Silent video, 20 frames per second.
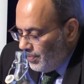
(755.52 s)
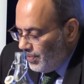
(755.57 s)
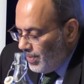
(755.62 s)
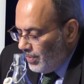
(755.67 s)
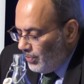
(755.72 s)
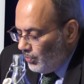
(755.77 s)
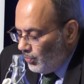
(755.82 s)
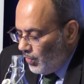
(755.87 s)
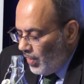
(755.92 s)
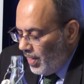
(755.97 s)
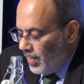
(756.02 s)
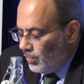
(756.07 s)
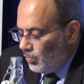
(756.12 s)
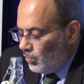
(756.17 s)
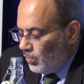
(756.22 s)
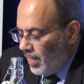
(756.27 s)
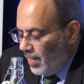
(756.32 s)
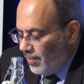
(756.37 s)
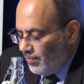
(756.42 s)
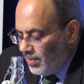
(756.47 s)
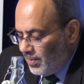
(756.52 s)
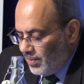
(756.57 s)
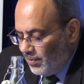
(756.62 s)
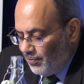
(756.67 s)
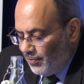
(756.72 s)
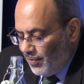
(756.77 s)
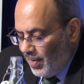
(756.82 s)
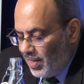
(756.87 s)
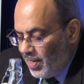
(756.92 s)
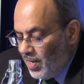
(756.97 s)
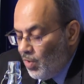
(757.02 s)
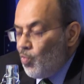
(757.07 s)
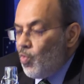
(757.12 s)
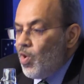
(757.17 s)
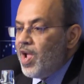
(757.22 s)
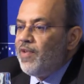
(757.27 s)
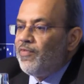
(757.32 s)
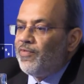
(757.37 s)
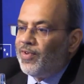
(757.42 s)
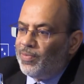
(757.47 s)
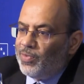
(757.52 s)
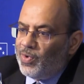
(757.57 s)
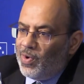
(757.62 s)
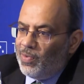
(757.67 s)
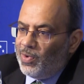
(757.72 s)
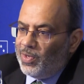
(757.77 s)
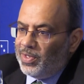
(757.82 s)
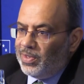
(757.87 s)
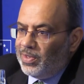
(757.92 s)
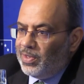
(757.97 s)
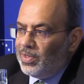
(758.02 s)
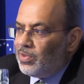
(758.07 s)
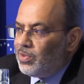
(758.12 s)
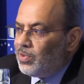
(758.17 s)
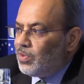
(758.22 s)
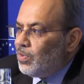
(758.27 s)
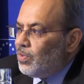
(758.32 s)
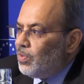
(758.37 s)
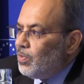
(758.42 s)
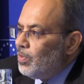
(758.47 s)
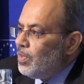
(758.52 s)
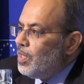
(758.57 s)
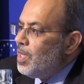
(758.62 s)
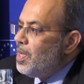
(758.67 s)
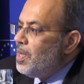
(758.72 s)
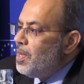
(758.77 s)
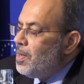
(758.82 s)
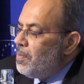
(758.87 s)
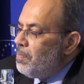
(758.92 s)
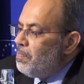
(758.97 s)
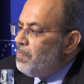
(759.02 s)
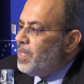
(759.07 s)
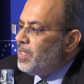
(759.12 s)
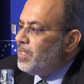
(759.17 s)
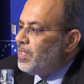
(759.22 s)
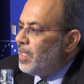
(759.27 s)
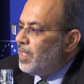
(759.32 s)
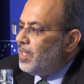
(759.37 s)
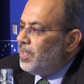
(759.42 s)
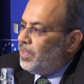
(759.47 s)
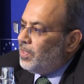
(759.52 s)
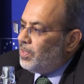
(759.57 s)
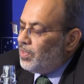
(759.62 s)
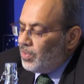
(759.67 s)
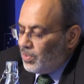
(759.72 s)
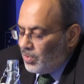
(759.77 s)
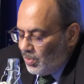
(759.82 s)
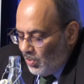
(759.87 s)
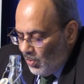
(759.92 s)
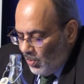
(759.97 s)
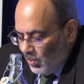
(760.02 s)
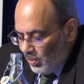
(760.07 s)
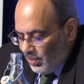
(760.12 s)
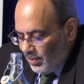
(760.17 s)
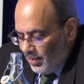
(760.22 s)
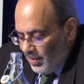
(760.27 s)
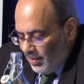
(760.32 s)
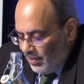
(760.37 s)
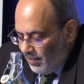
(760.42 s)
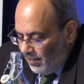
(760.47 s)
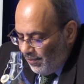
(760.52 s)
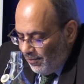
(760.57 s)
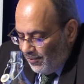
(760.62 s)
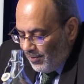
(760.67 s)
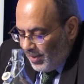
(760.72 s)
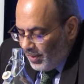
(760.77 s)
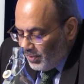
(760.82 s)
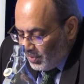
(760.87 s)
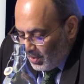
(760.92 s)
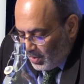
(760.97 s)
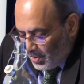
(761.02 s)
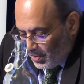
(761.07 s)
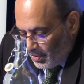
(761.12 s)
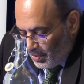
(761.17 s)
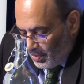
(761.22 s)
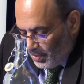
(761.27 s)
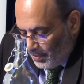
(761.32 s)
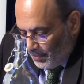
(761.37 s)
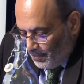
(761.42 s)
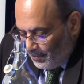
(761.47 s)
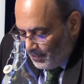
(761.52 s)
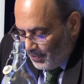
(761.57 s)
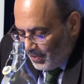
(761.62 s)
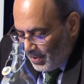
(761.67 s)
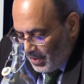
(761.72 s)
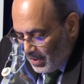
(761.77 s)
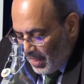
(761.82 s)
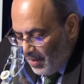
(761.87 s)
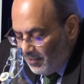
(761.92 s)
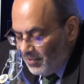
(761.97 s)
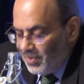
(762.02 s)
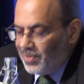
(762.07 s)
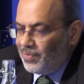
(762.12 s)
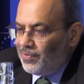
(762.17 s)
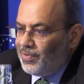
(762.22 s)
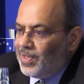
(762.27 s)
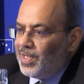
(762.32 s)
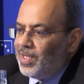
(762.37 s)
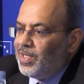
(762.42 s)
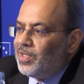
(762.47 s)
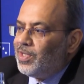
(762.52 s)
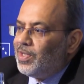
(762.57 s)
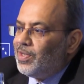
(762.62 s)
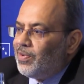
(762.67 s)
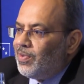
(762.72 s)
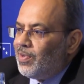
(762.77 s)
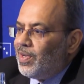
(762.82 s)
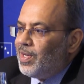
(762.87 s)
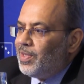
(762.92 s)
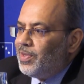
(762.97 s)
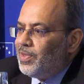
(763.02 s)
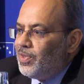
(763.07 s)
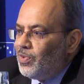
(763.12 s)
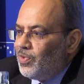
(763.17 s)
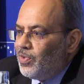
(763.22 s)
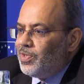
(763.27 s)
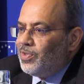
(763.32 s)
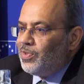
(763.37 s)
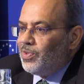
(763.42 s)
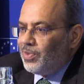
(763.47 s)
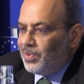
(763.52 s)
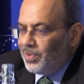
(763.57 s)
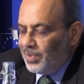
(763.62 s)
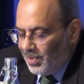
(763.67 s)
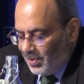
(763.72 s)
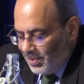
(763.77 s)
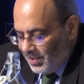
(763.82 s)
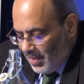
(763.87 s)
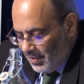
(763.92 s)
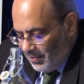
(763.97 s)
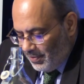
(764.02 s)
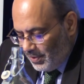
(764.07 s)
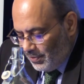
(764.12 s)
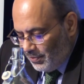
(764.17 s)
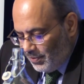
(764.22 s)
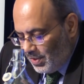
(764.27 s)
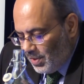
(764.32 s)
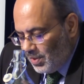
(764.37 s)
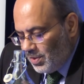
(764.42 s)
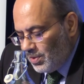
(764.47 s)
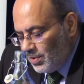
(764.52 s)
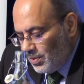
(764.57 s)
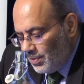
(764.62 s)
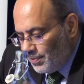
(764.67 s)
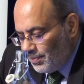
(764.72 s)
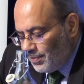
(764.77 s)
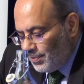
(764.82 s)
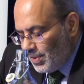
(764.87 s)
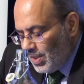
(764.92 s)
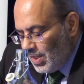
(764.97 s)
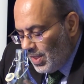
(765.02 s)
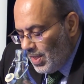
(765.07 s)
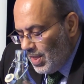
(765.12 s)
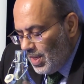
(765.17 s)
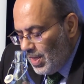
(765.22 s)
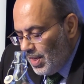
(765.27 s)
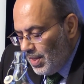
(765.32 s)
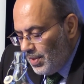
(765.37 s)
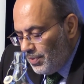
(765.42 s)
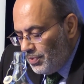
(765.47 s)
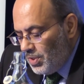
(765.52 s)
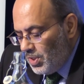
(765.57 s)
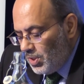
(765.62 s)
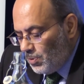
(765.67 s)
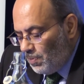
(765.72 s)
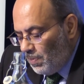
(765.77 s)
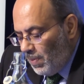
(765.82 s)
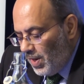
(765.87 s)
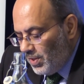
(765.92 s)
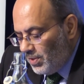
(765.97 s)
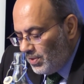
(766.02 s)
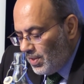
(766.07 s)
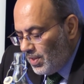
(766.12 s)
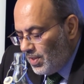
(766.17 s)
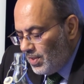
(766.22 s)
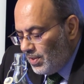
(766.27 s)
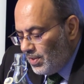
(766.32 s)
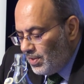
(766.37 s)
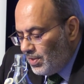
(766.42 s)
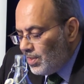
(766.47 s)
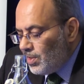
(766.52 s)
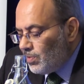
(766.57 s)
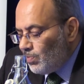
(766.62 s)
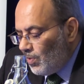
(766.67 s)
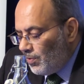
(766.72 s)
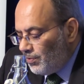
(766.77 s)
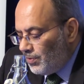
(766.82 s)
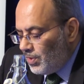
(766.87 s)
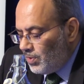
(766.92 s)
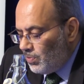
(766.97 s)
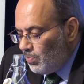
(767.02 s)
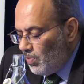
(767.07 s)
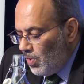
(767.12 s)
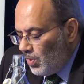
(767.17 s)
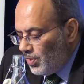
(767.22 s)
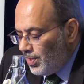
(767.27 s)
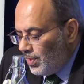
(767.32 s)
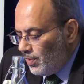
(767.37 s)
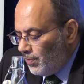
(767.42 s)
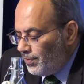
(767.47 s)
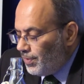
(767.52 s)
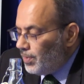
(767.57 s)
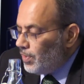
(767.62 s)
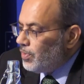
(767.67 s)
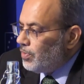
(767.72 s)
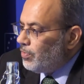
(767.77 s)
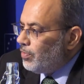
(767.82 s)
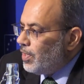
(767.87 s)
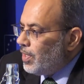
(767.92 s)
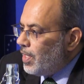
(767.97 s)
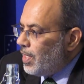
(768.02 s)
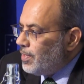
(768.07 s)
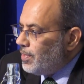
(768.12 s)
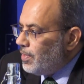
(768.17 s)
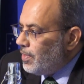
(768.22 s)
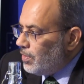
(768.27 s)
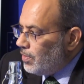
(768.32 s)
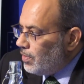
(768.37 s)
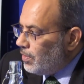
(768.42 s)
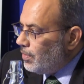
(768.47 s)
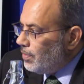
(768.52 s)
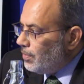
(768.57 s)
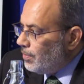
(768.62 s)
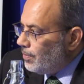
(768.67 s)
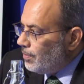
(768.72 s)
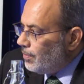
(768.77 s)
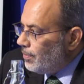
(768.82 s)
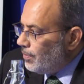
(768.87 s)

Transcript: than trying to diversify away from commodities. So basically, this is called uh, vertical diversification rather than horizontal diversification. Despite criticism of this model of industrialization,